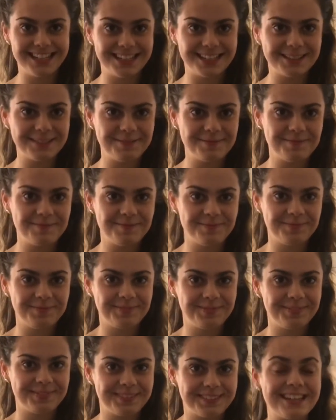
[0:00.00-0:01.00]
yeah, is it fun up
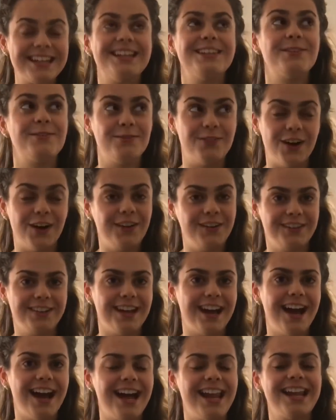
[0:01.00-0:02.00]
there? Fun.
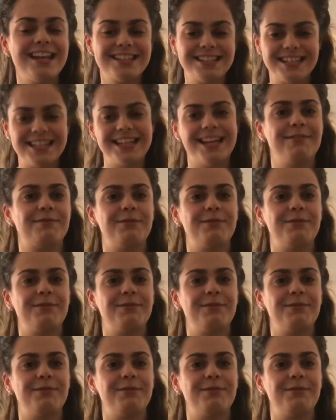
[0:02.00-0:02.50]
yeah, I like seeing